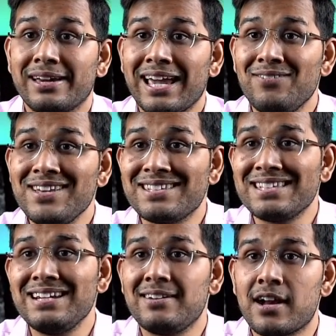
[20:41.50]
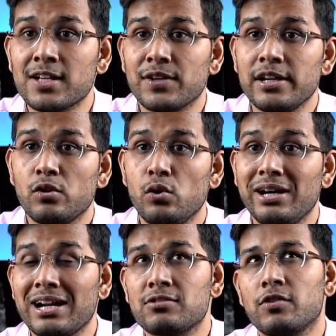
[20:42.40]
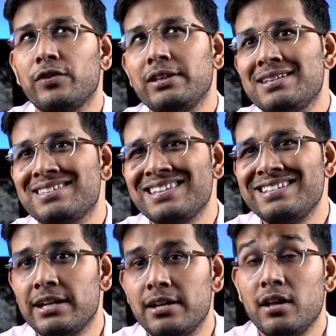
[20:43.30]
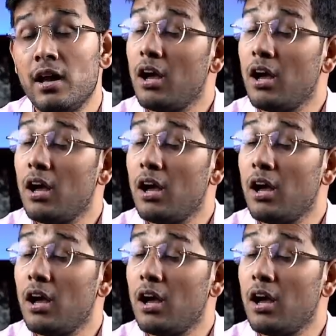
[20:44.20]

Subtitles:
Can we see transfer including transfer fee this season?